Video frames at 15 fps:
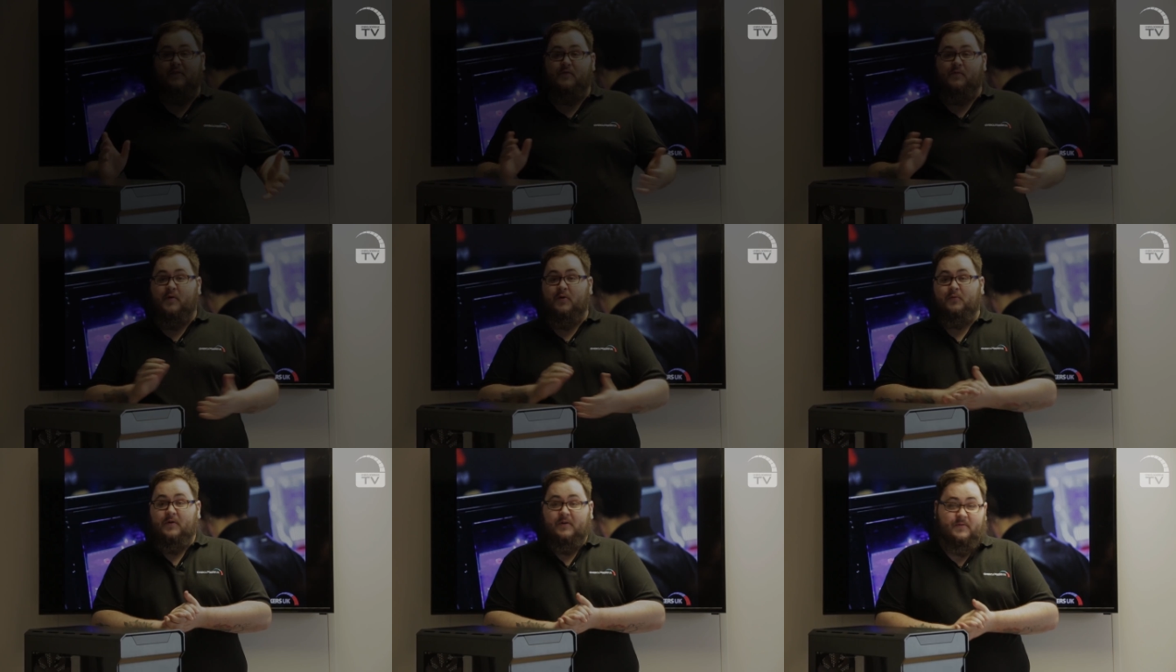Hey
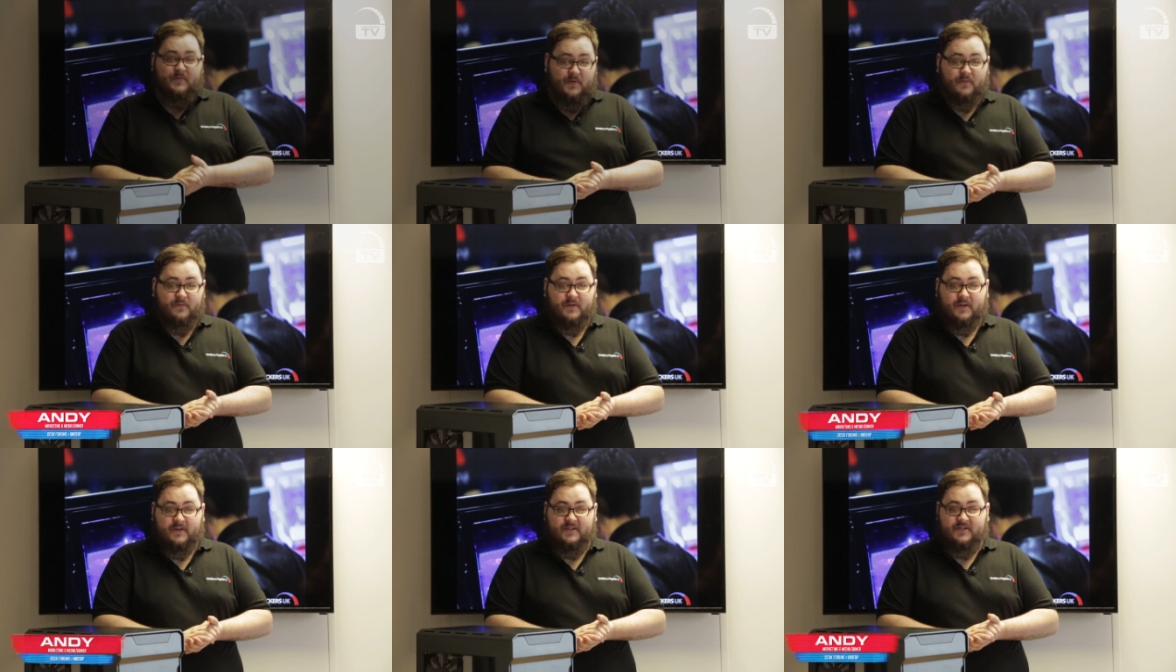everyone, welcome to
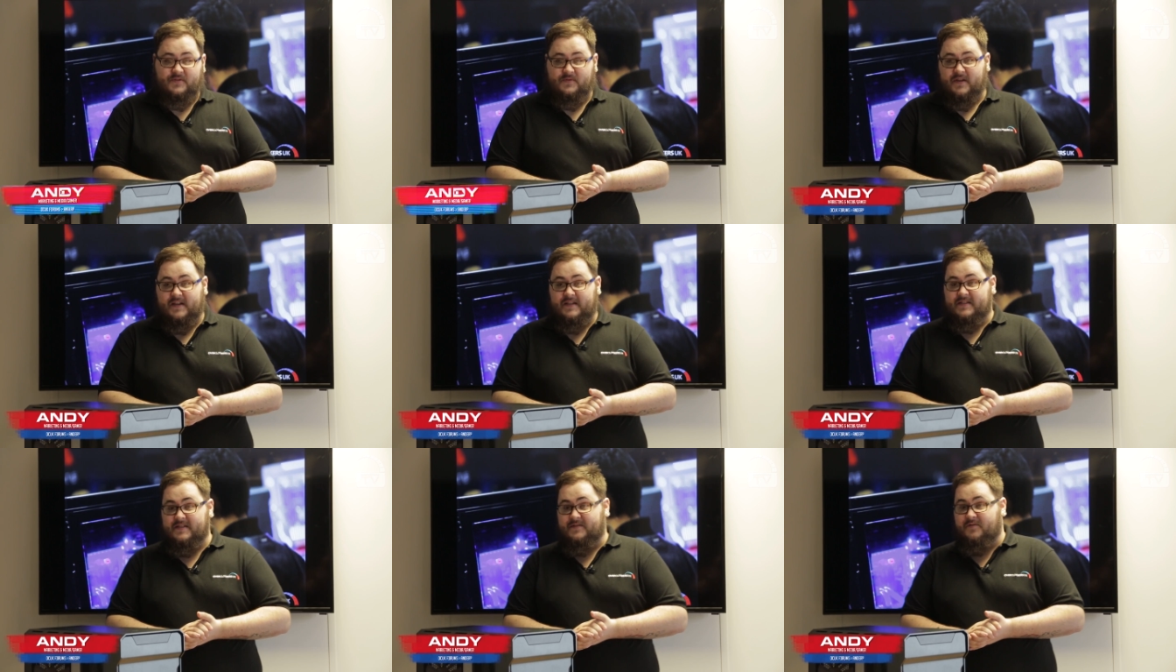Overclockers
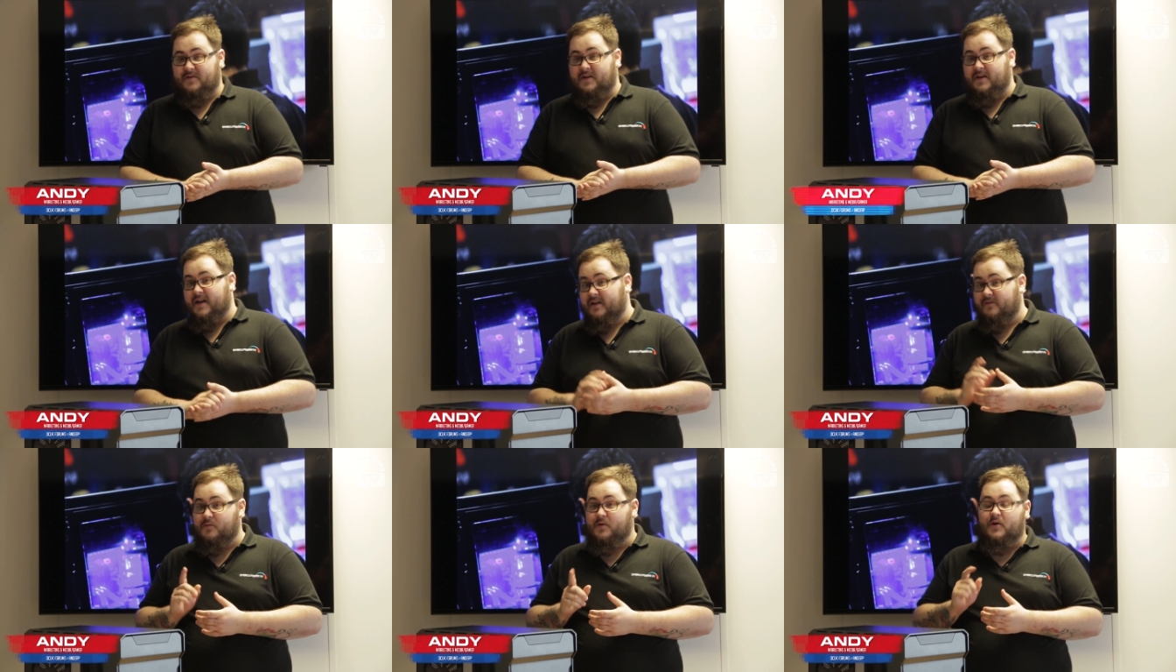UK TV,
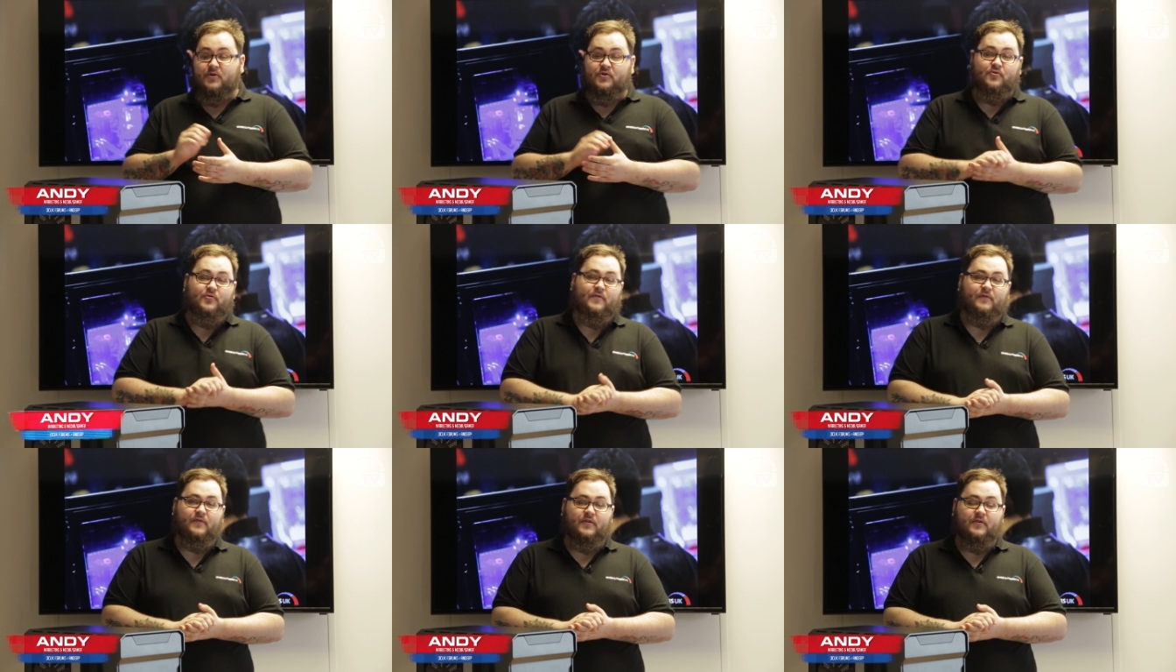and we've got a
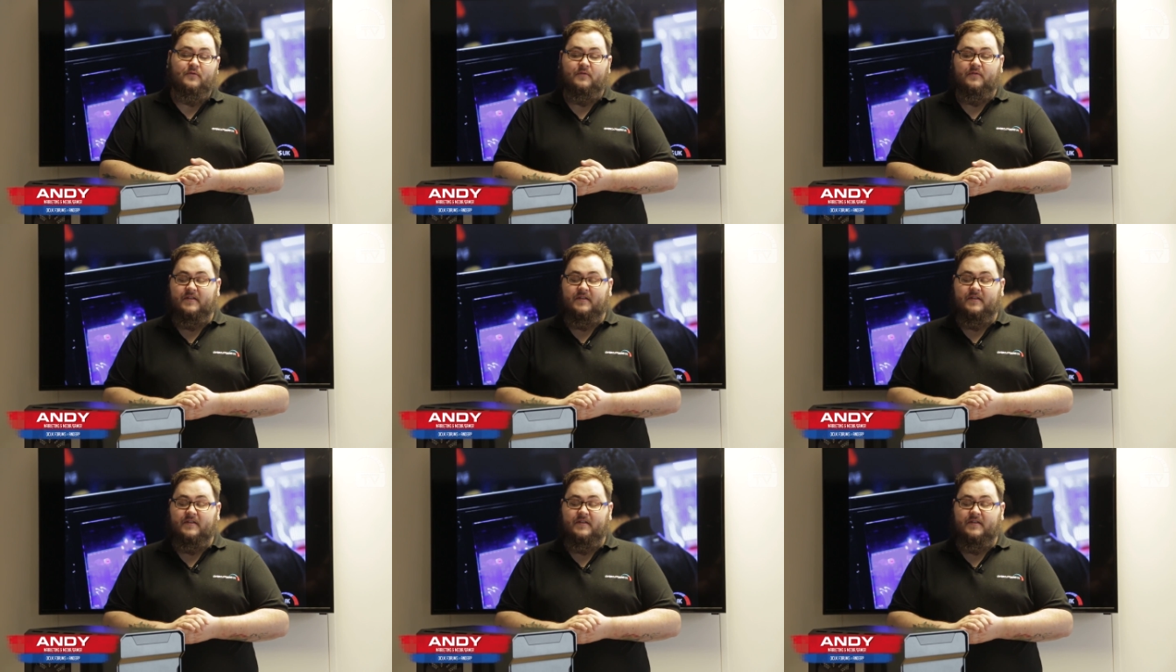treat for you.